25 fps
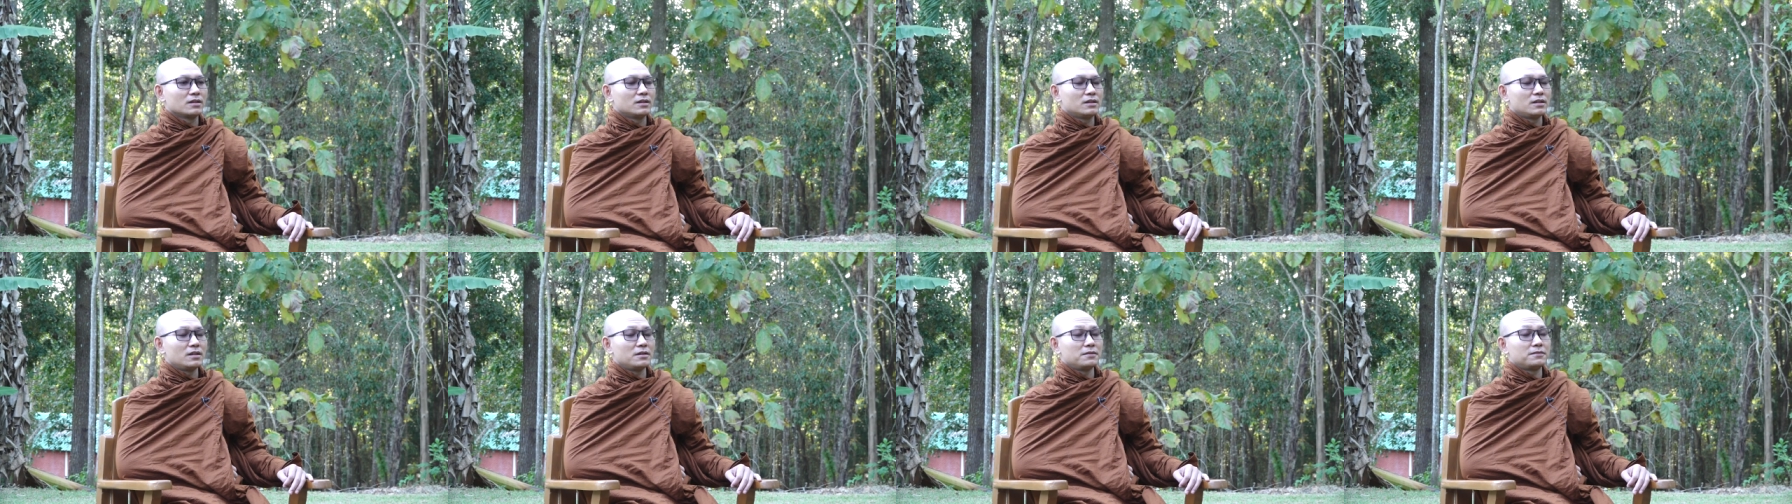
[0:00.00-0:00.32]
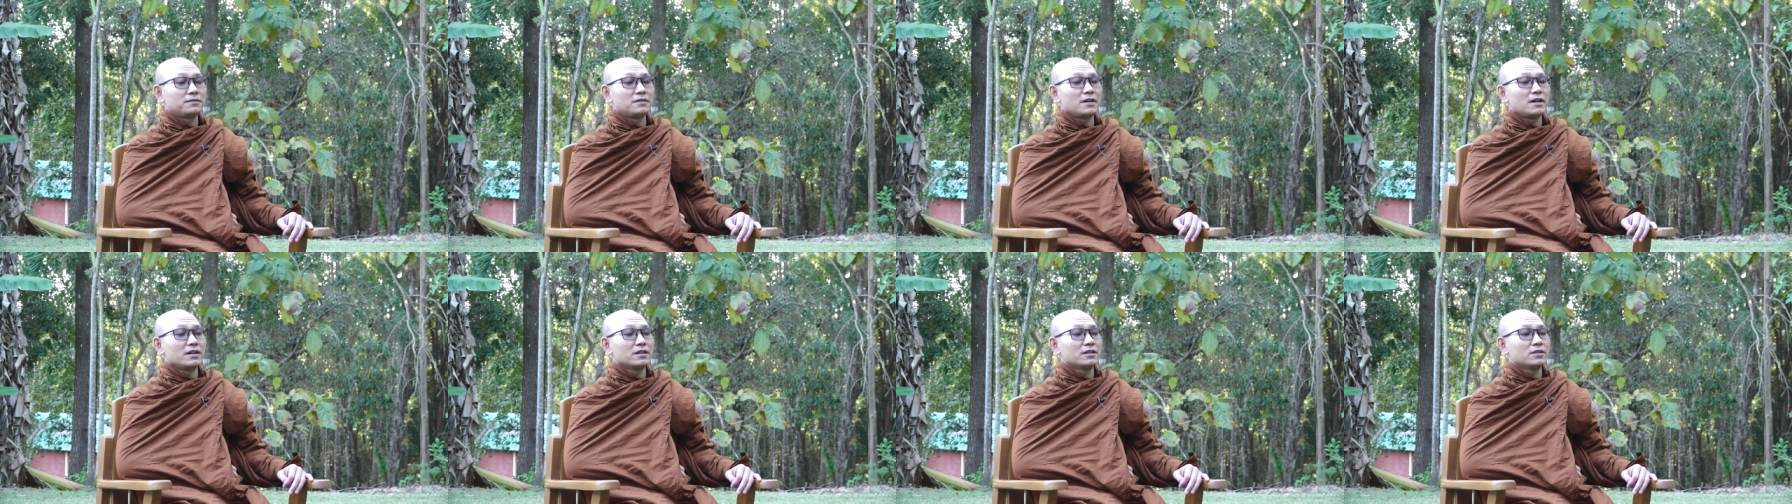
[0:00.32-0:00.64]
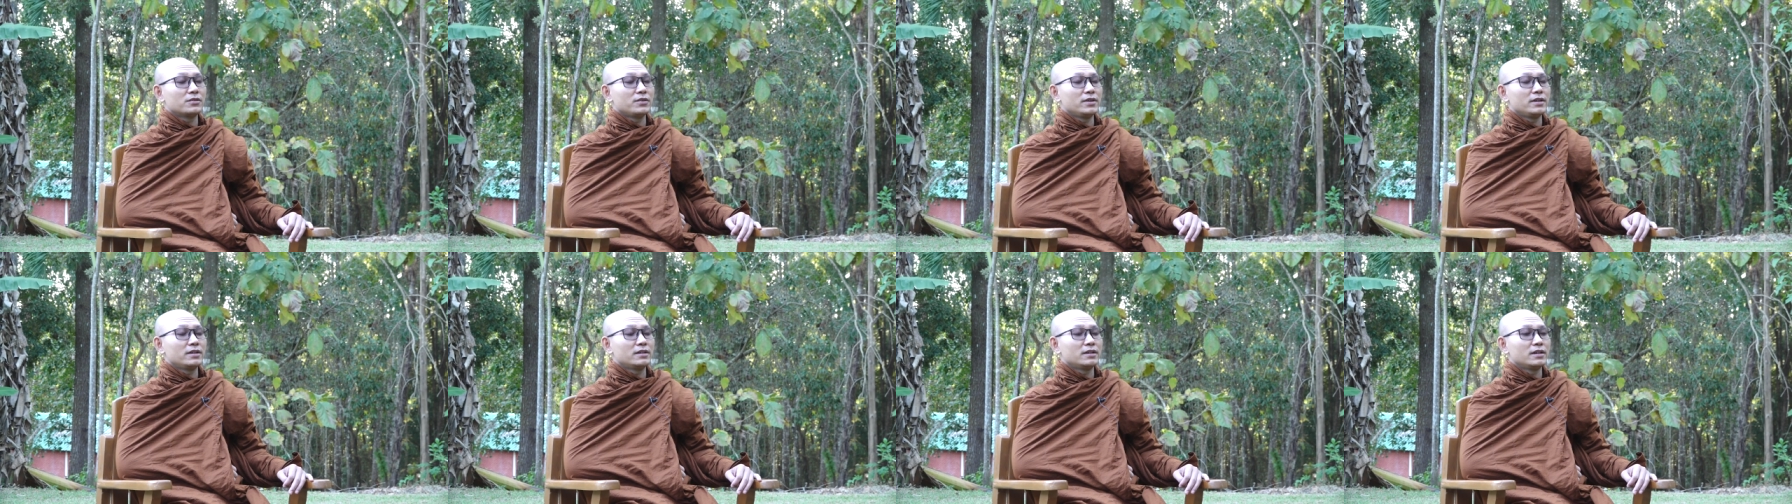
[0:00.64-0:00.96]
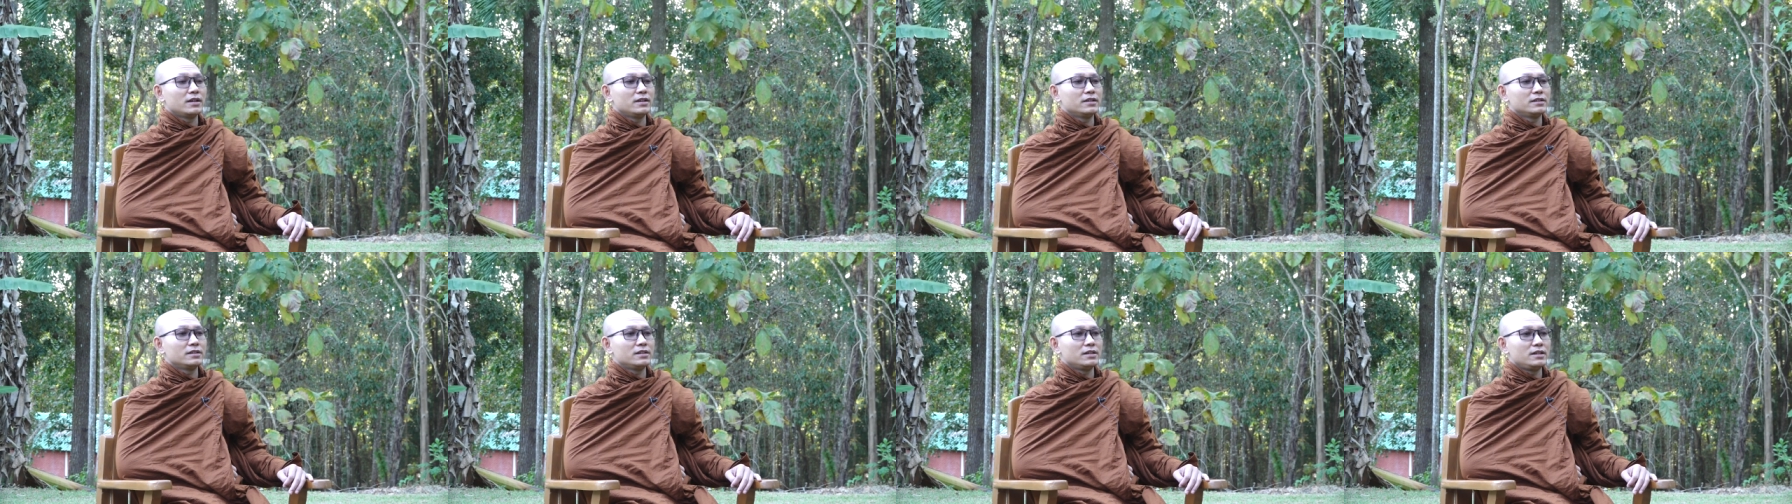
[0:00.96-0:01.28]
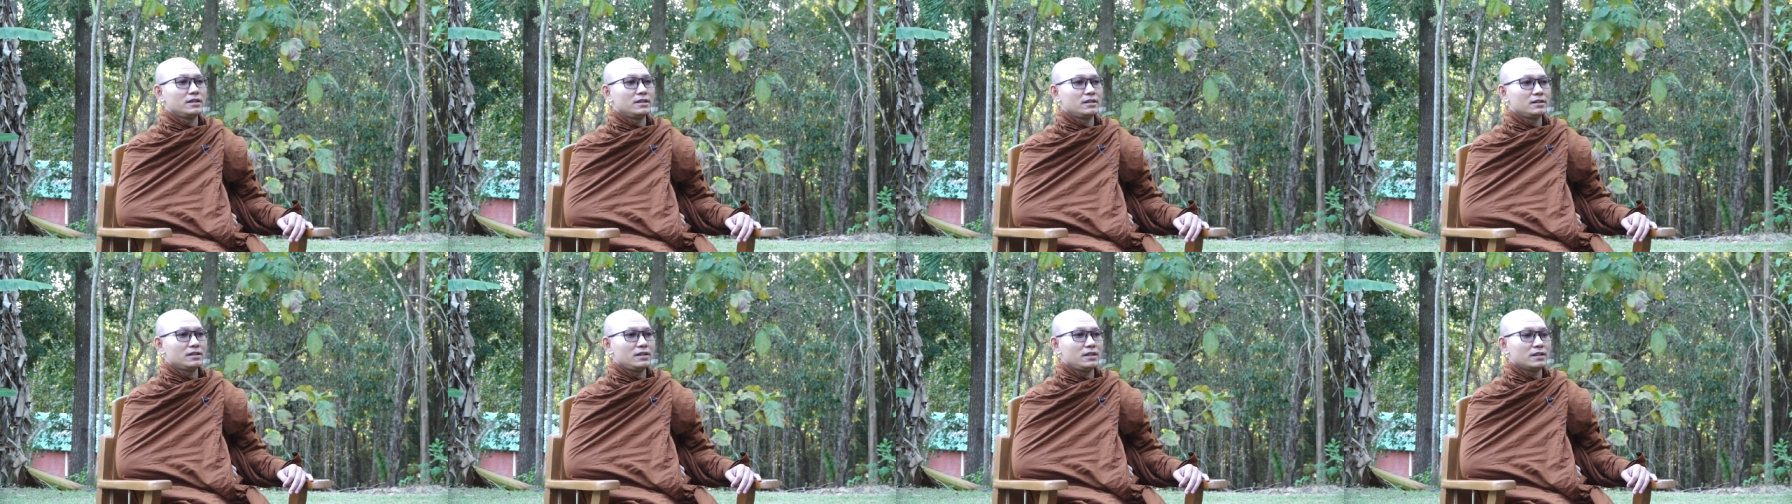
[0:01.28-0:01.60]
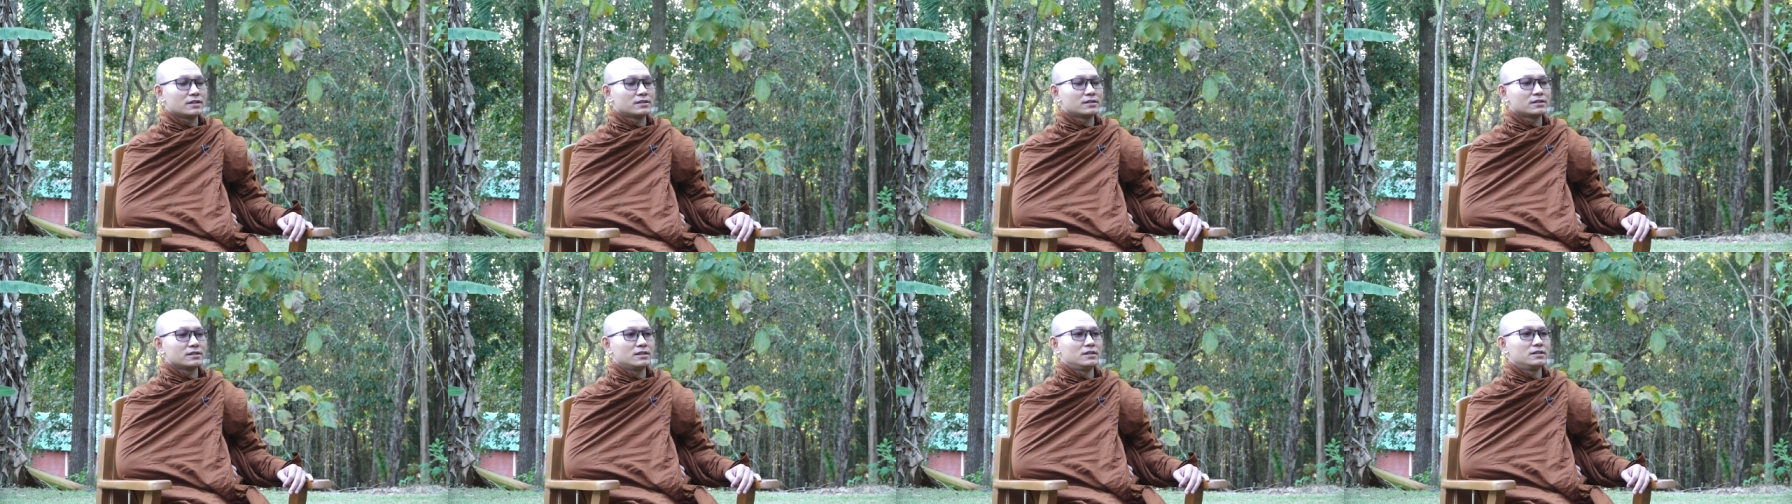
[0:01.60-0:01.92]
The five Greek
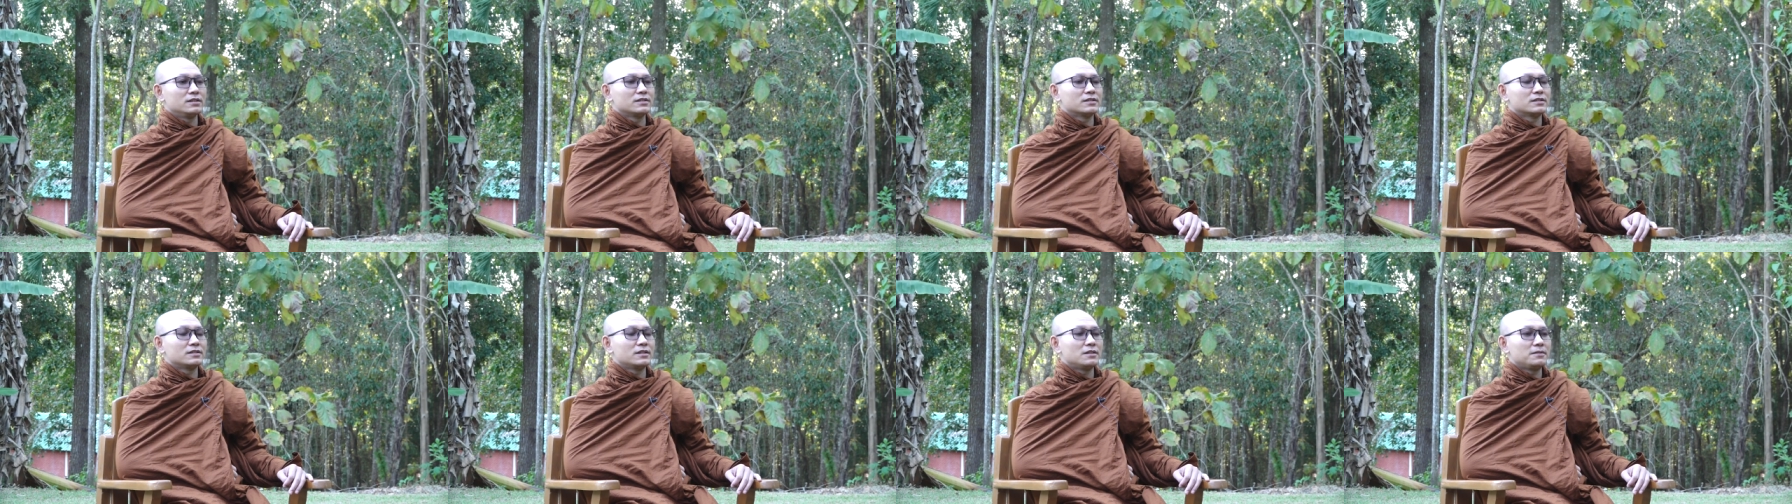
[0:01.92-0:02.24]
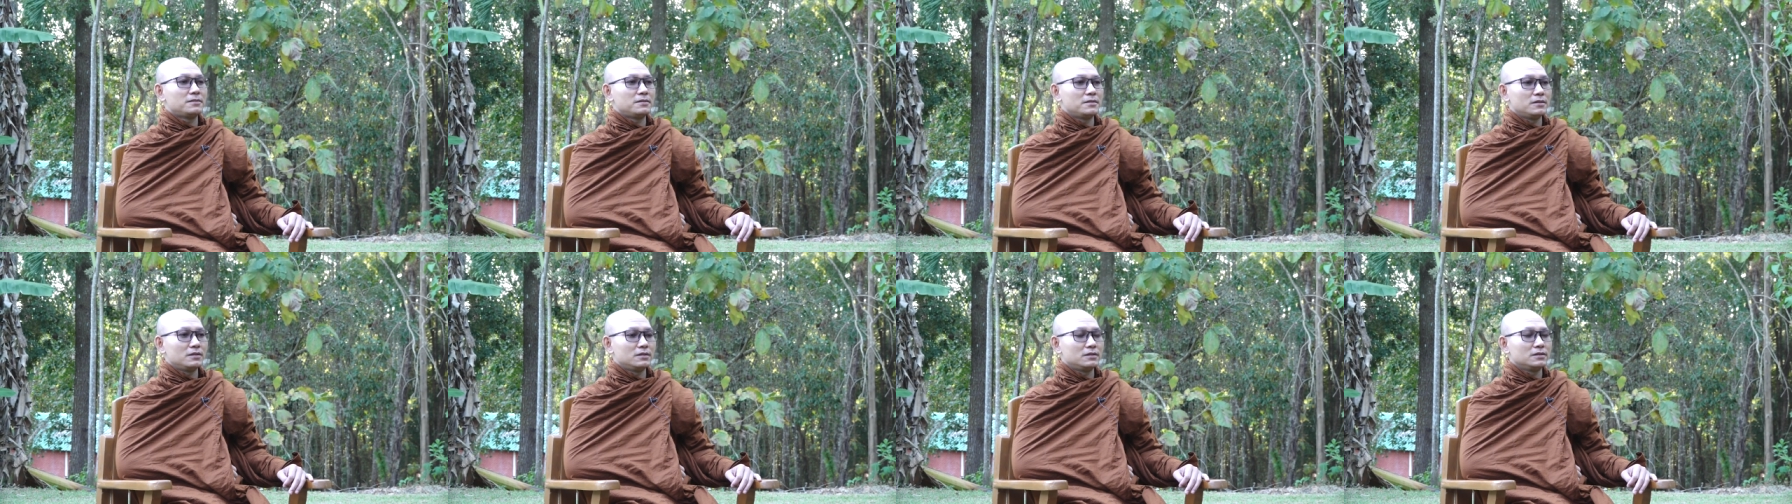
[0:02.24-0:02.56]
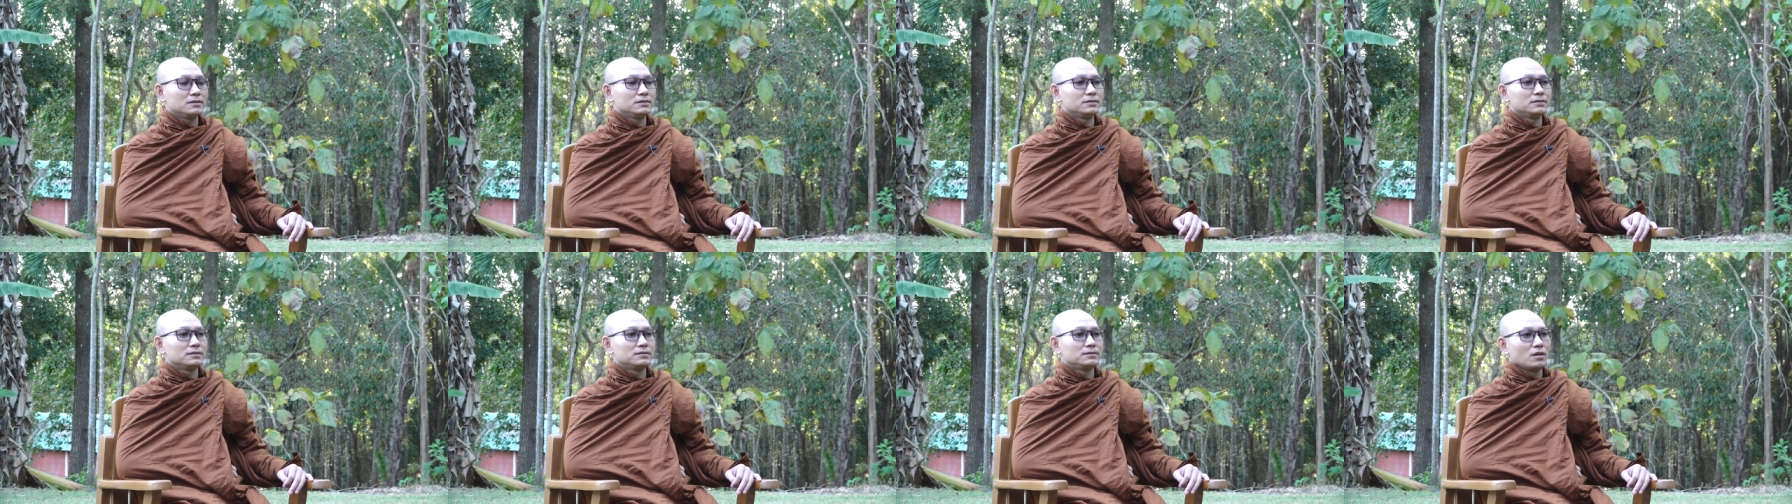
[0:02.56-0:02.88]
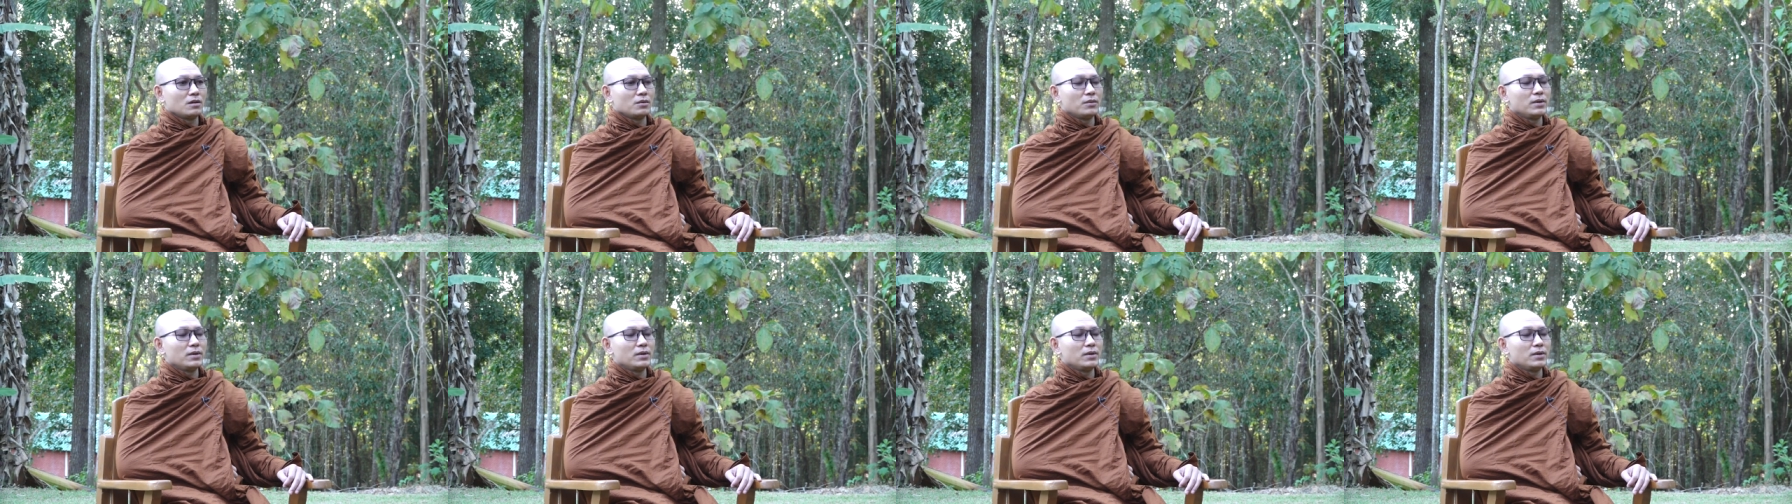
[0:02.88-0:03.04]
acts are suffering.